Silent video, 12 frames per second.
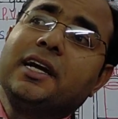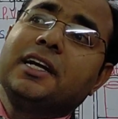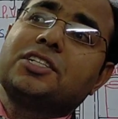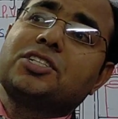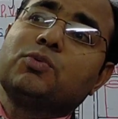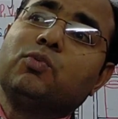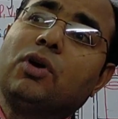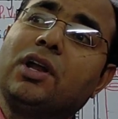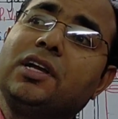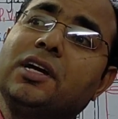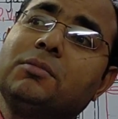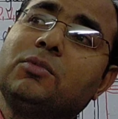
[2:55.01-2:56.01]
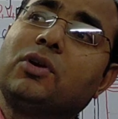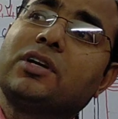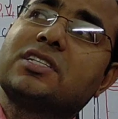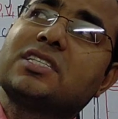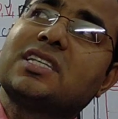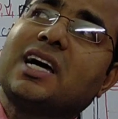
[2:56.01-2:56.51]
its volume
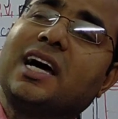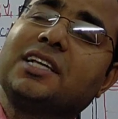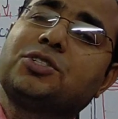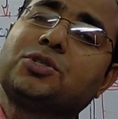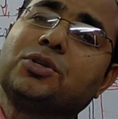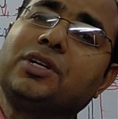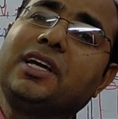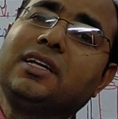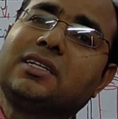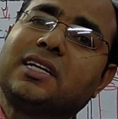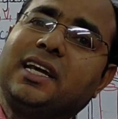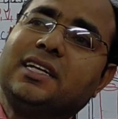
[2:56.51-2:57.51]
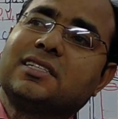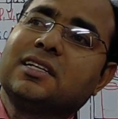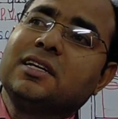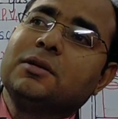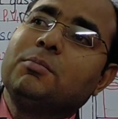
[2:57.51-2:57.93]
or size should increase.